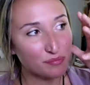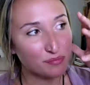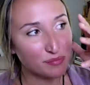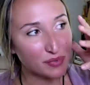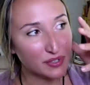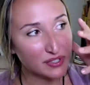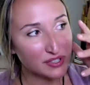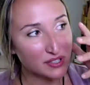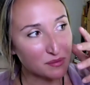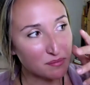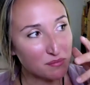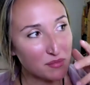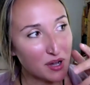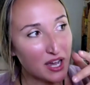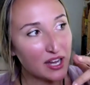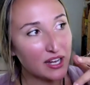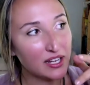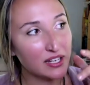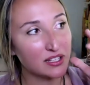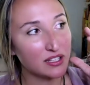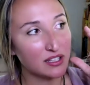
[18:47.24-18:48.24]
But the
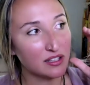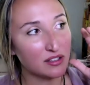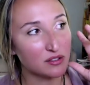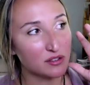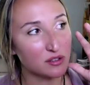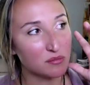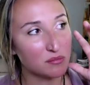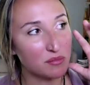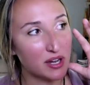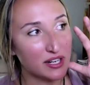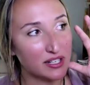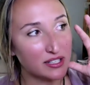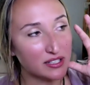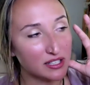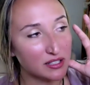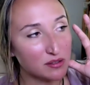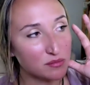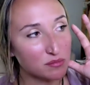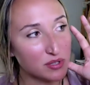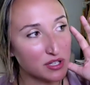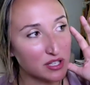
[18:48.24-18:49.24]
mind
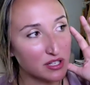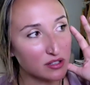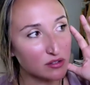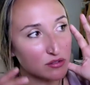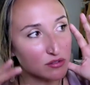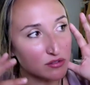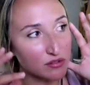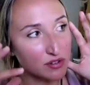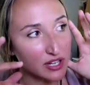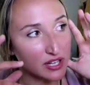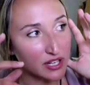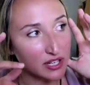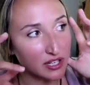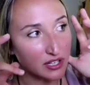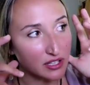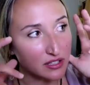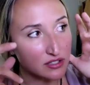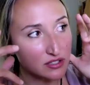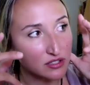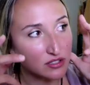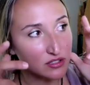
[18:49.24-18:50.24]
can be a
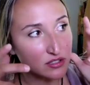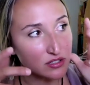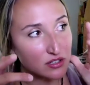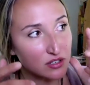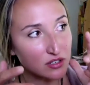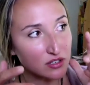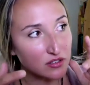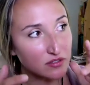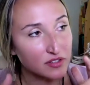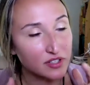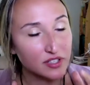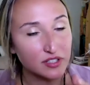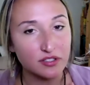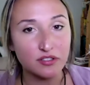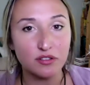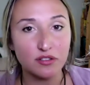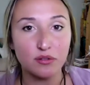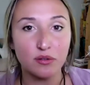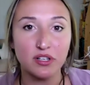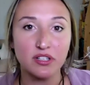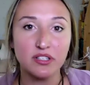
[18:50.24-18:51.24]
great service
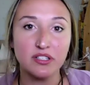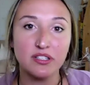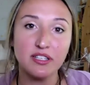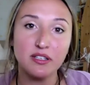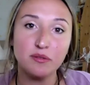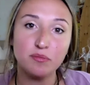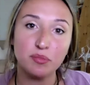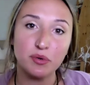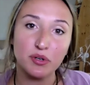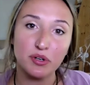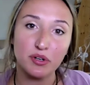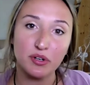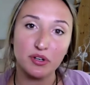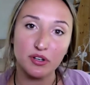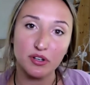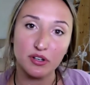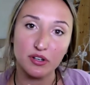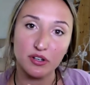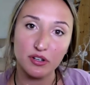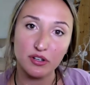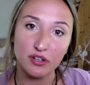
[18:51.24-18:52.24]
to our
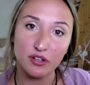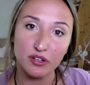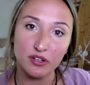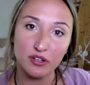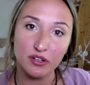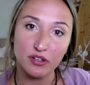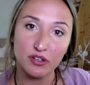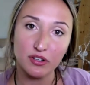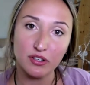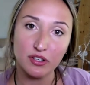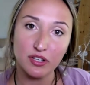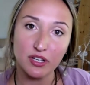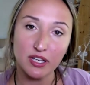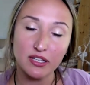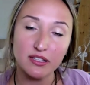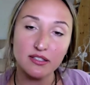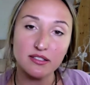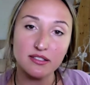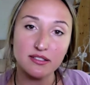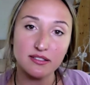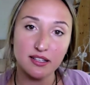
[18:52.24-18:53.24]
deeper
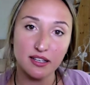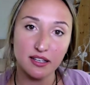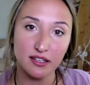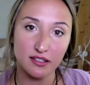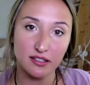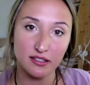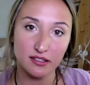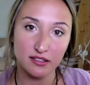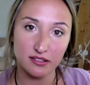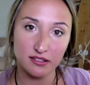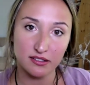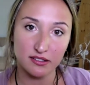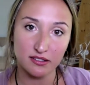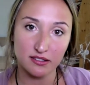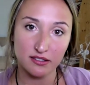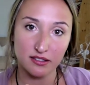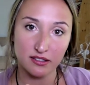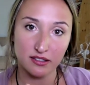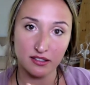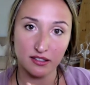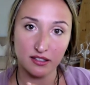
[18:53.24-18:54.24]
instincts
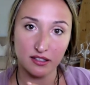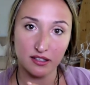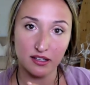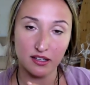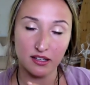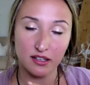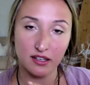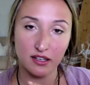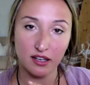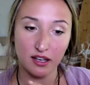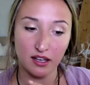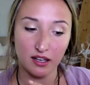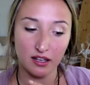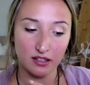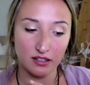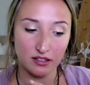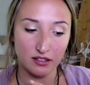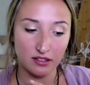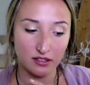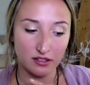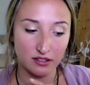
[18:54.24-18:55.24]

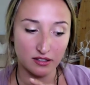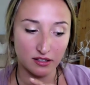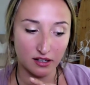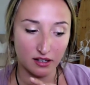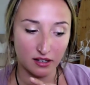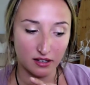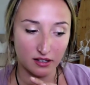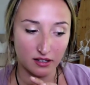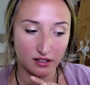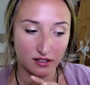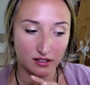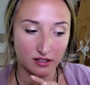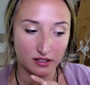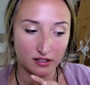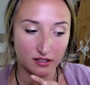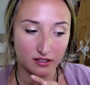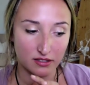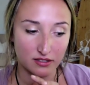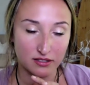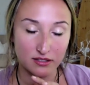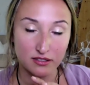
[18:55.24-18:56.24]
and
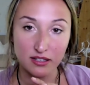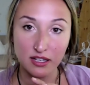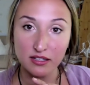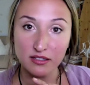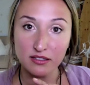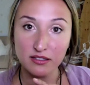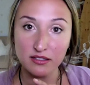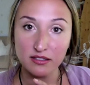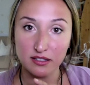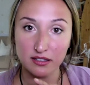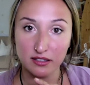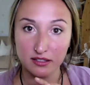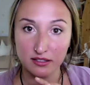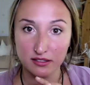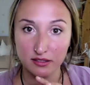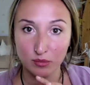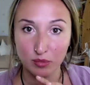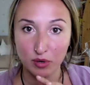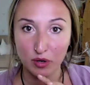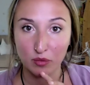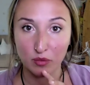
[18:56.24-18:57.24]
senses
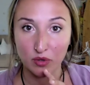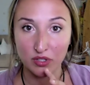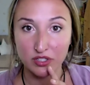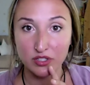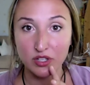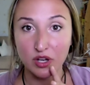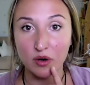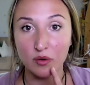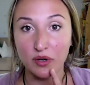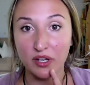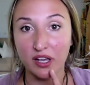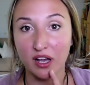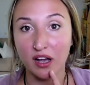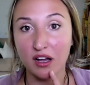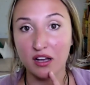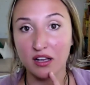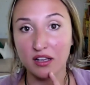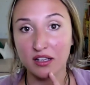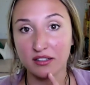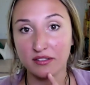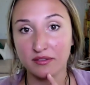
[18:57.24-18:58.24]
about what's going
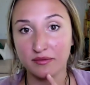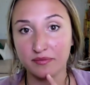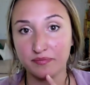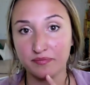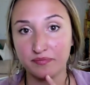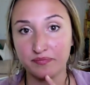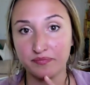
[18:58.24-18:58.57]
on.